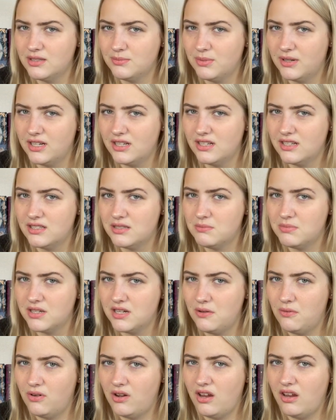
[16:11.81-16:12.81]
but it is a buddy
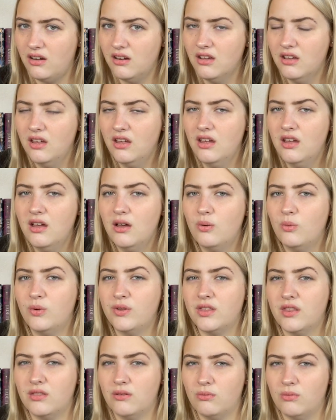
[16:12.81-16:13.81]
read
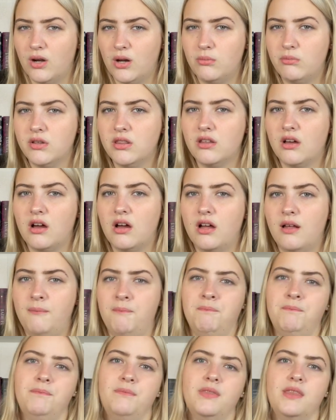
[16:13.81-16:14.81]
within the
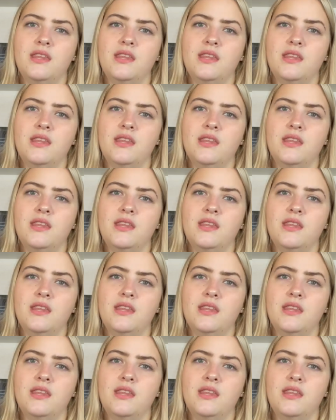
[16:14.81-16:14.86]
realm-a-thon.